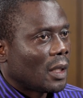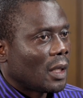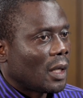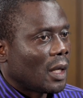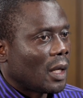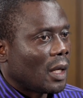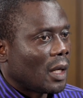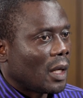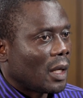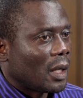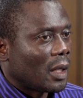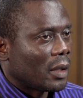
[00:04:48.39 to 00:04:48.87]

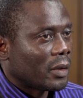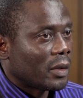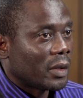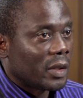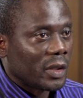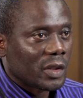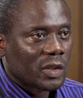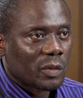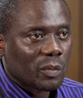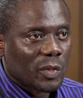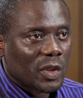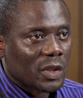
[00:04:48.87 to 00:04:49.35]
Uh,
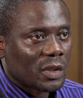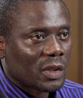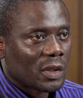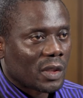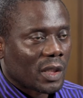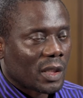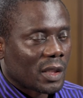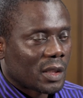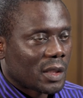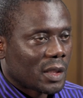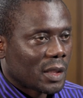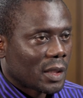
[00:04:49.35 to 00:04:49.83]
this means
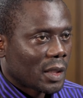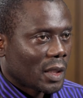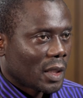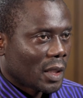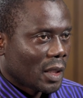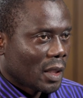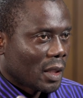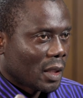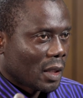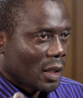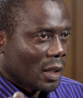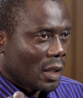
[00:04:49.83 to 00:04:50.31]
that
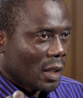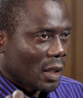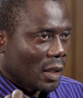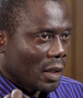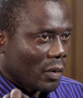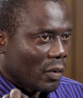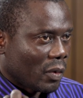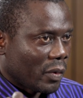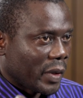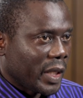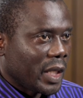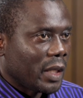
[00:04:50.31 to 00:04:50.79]

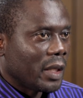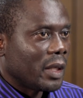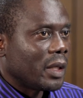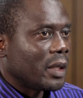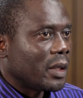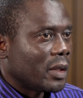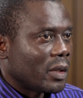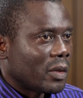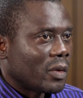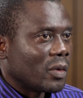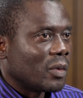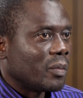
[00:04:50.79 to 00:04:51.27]
we
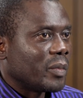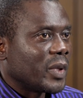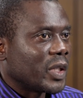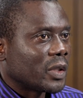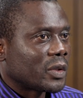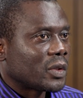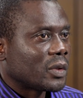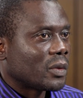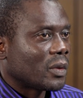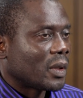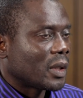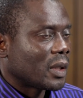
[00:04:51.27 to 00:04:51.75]
need to
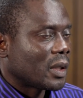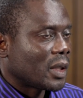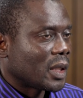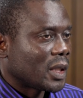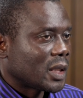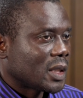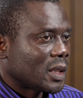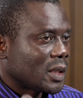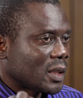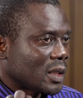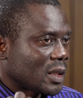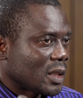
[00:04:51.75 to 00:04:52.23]
make sure
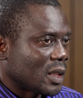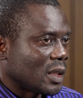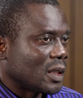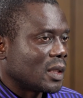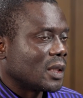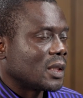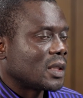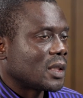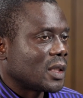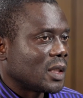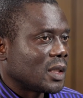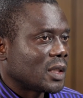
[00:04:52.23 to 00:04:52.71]
that
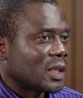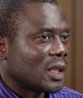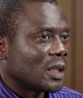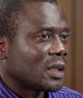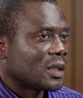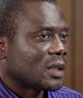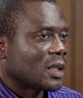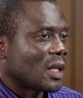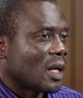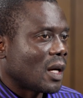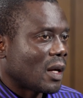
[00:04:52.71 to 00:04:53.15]
statisticians